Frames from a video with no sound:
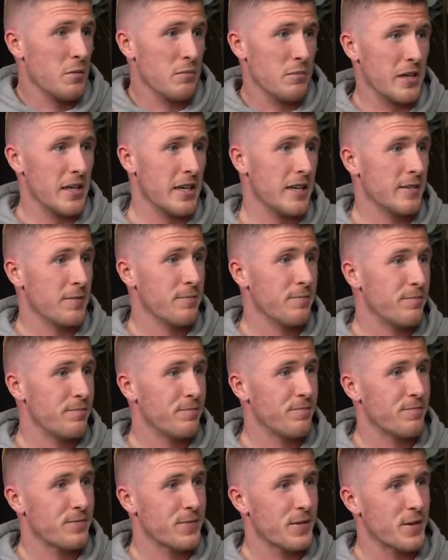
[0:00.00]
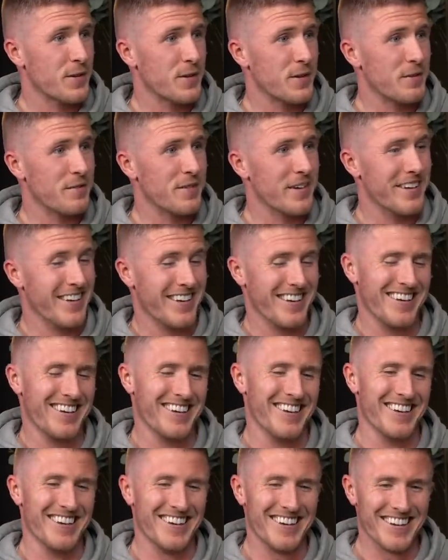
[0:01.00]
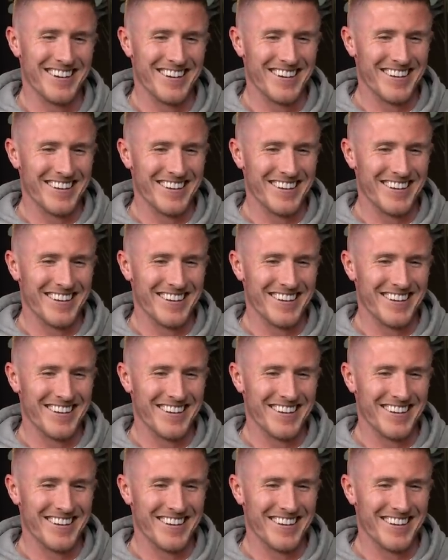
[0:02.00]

You should have went 5th then. Could have been. You know what I mean?